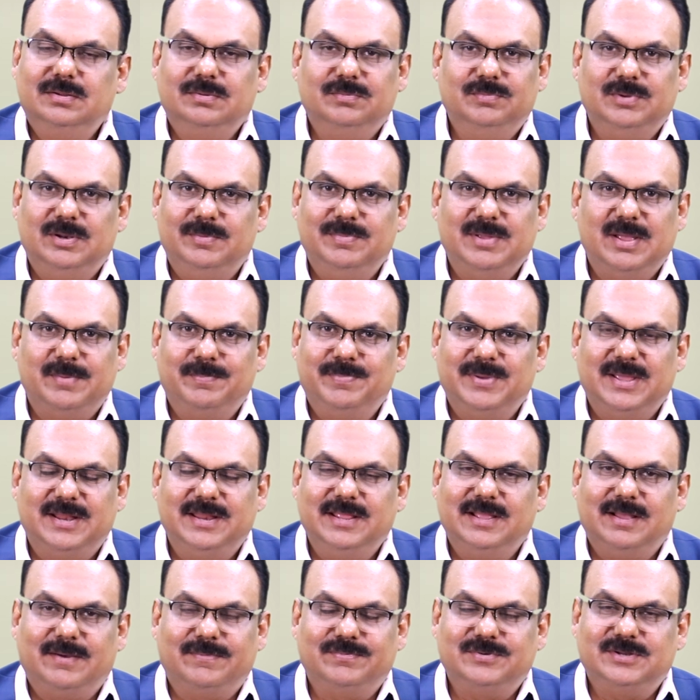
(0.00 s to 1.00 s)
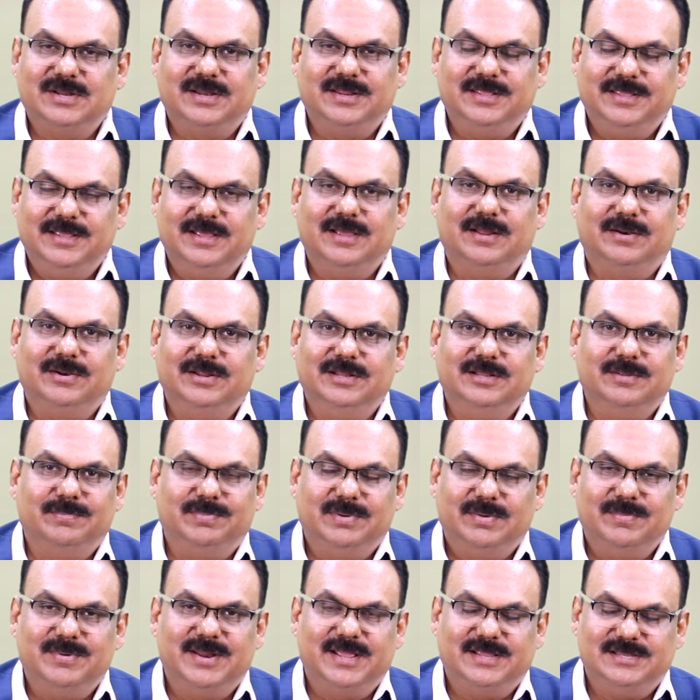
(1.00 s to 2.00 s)
will be appearing after year in the
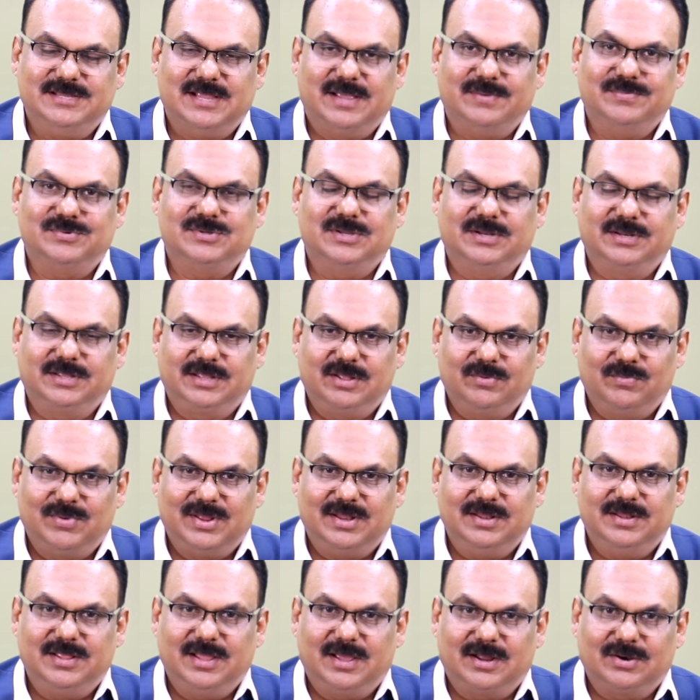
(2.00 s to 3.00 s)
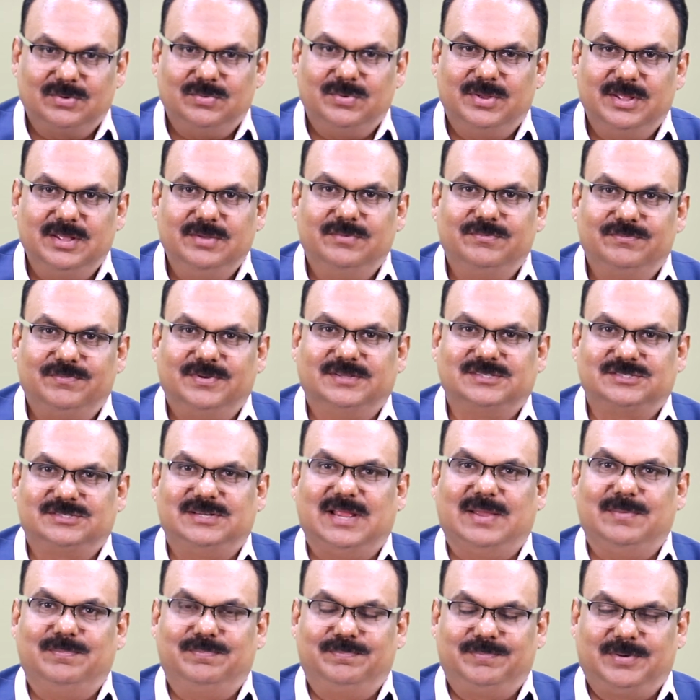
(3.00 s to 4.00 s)
preliminary examination when they are going first
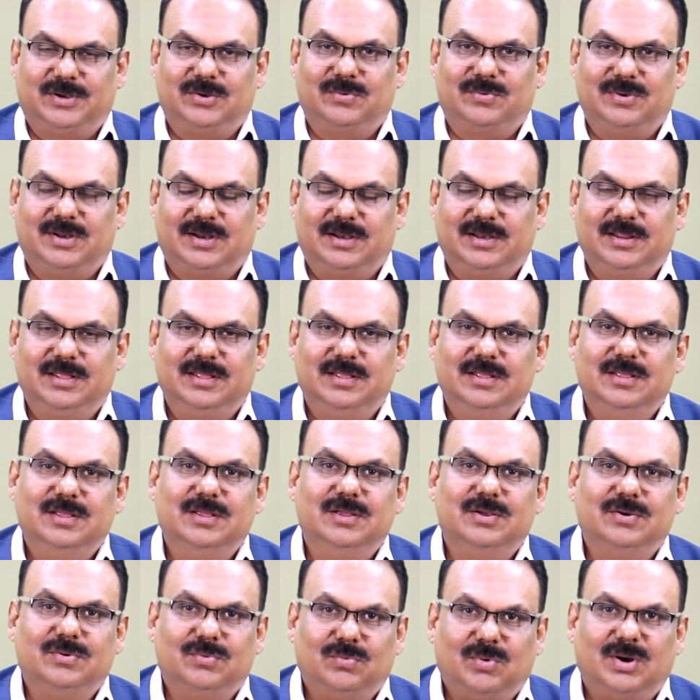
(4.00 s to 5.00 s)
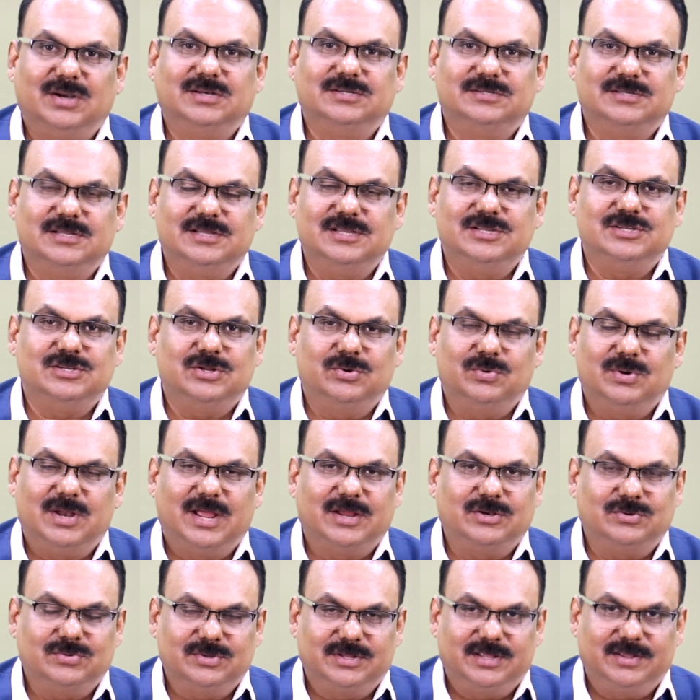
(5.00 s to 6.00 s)
time particularly what suggestion would you
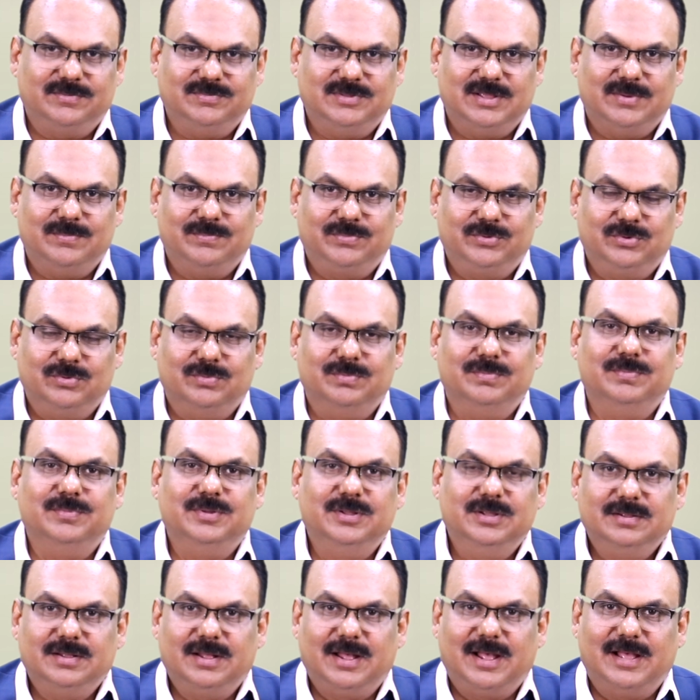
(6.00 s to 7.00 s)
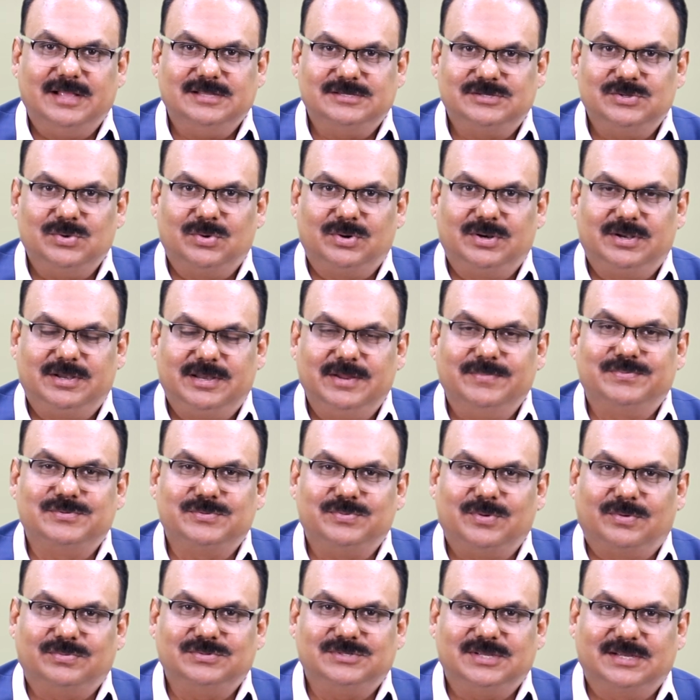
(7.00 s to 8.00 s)
like to give them to as your tips
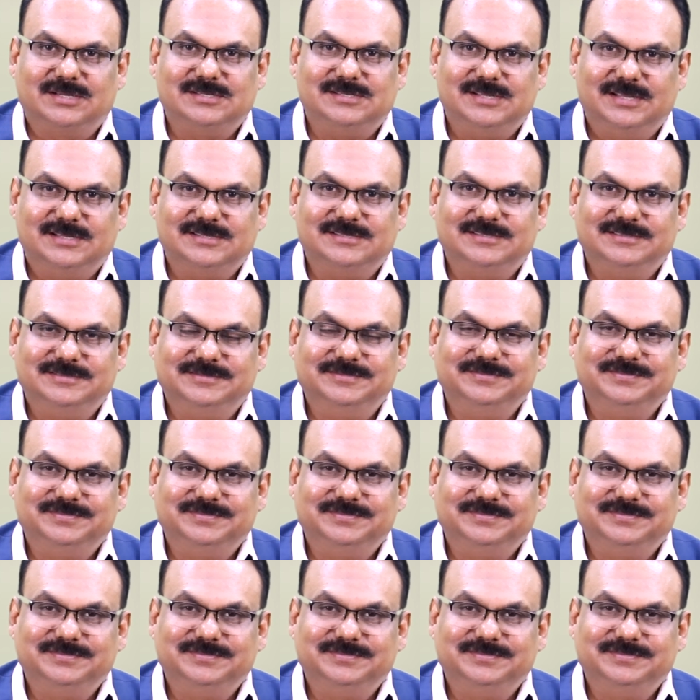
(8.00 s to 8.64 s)
for success